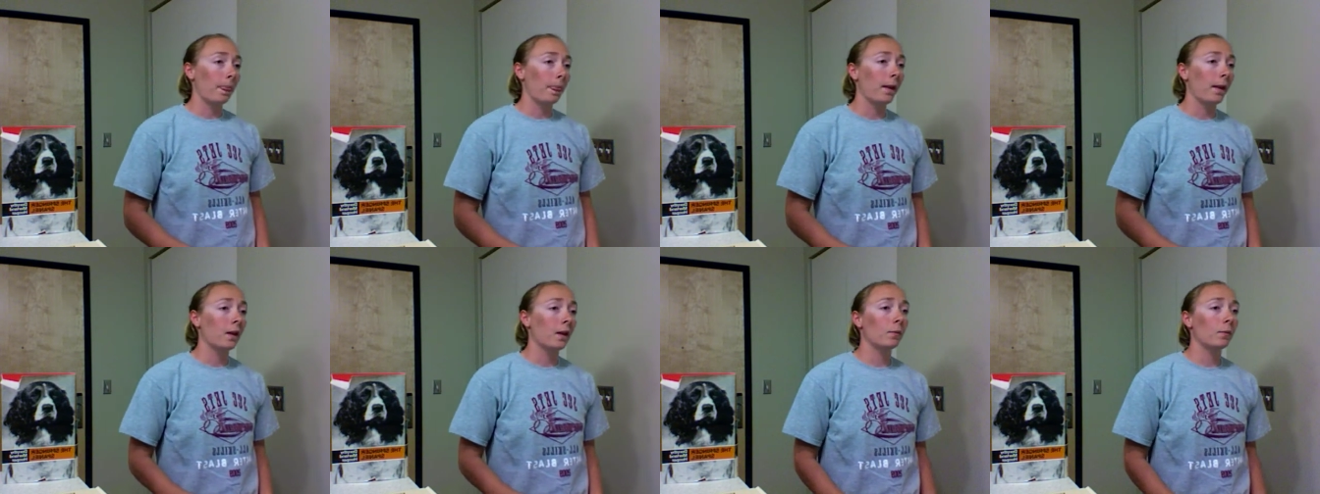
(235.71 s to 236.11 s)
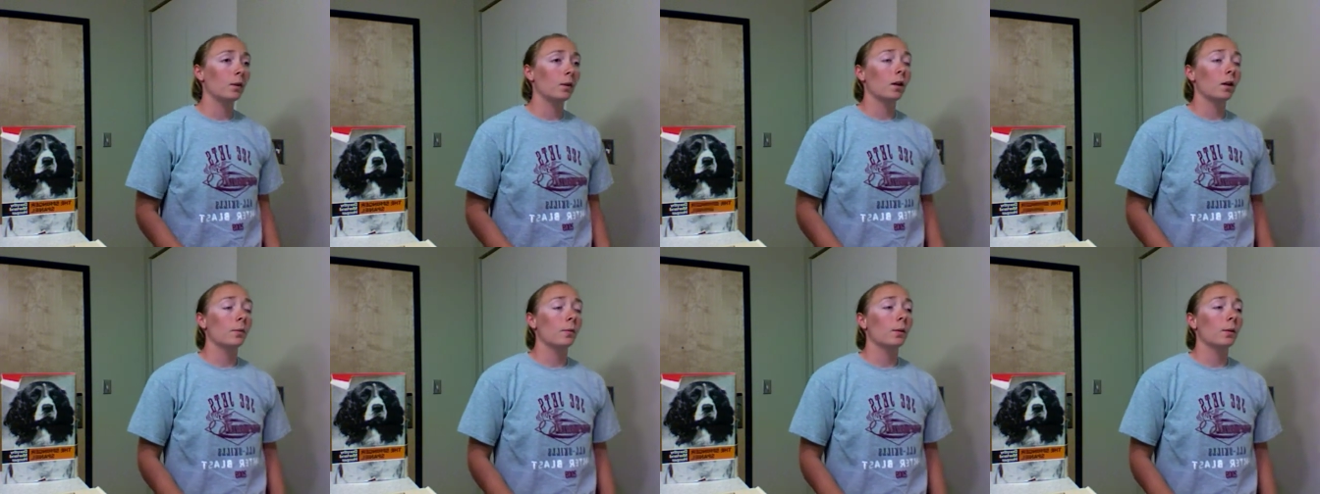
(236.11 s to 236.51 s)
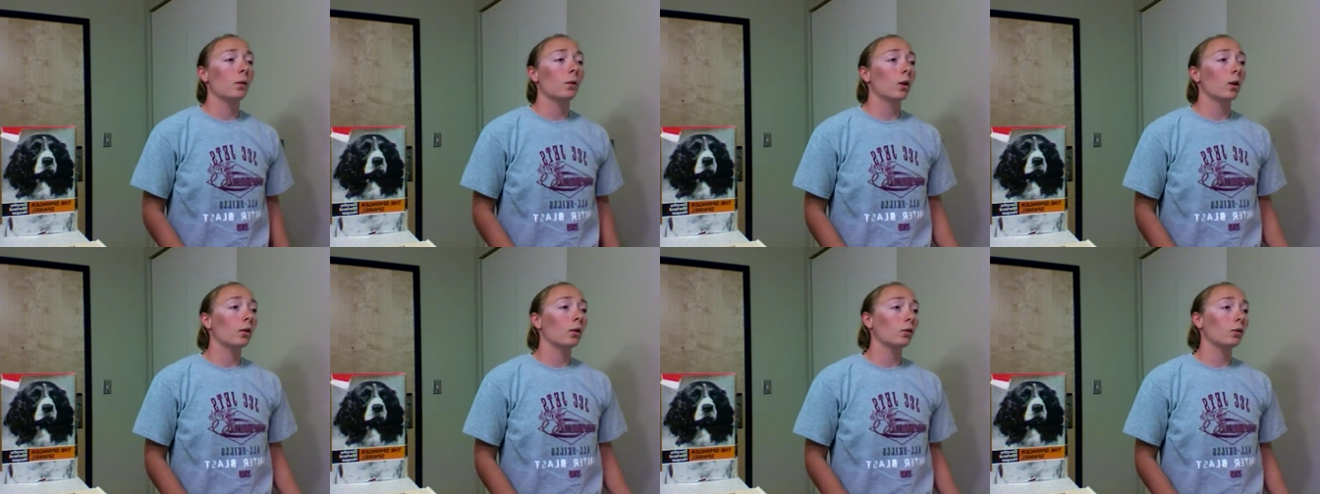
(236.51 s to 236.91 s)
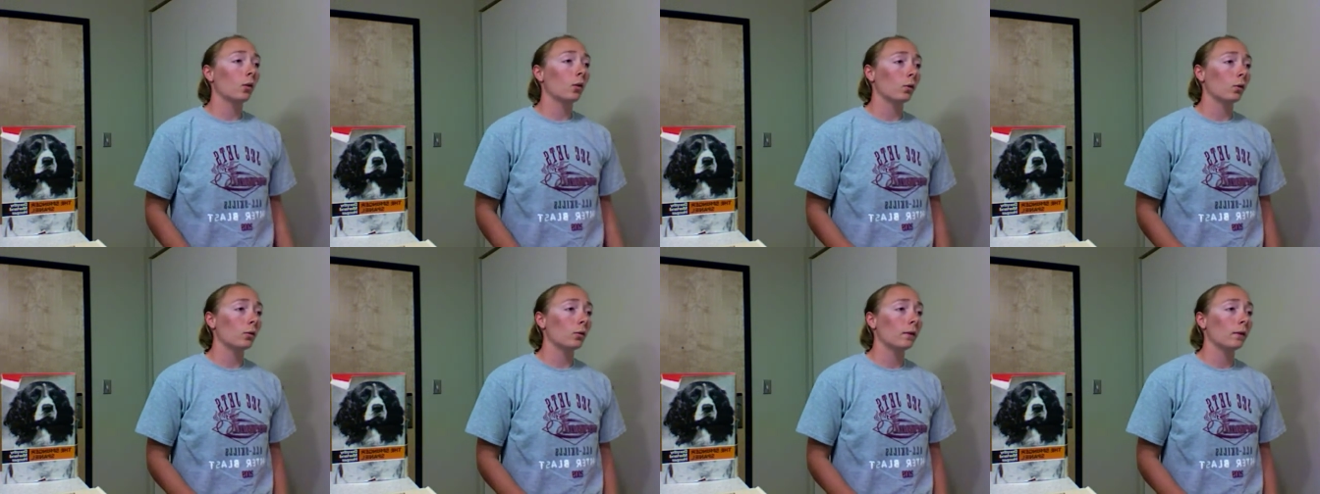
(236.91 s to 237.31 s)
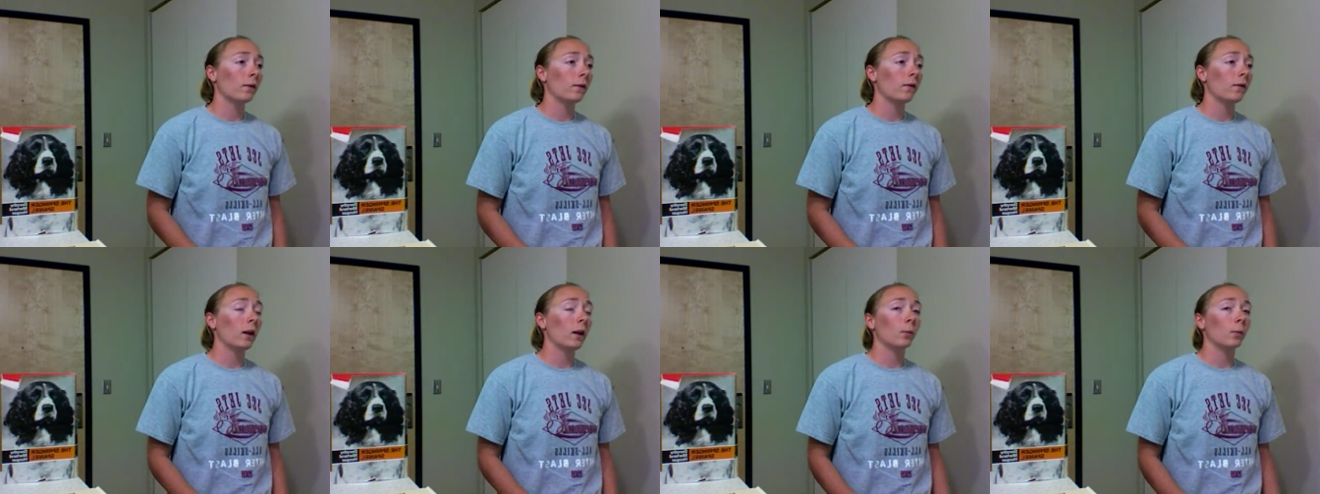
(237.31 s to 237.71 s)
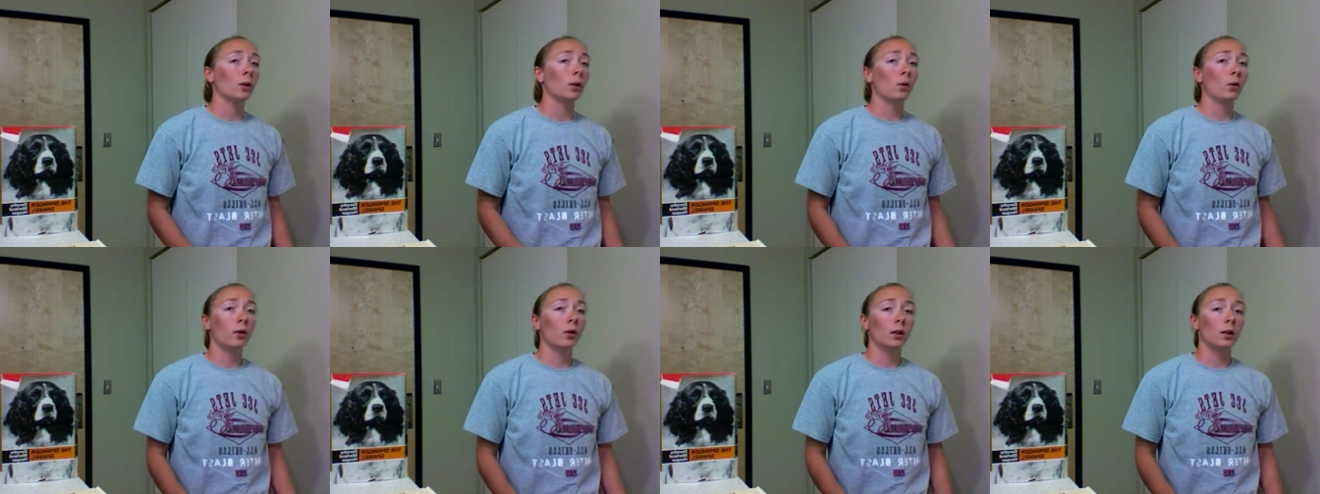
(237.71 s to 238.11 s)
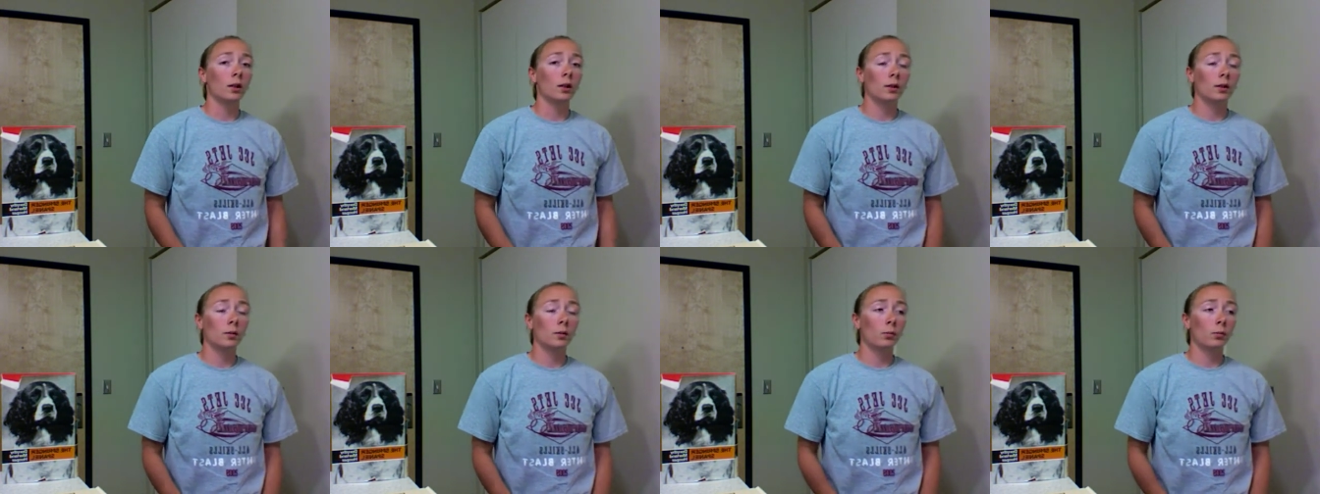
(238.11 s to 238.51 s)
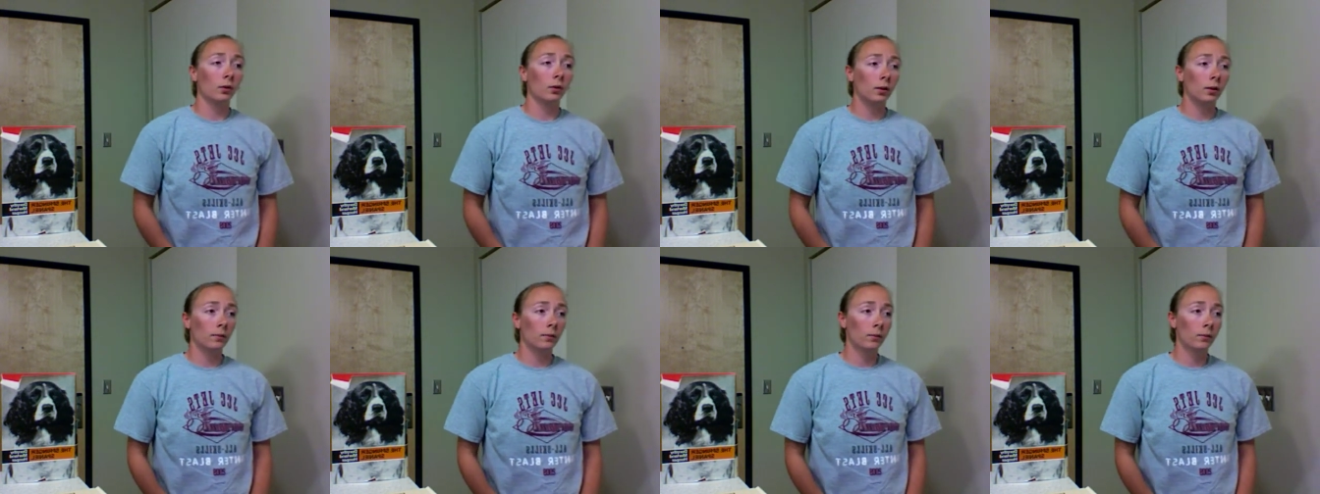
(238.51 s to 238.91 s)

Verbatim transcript: they have become a well-known family-oriented breed.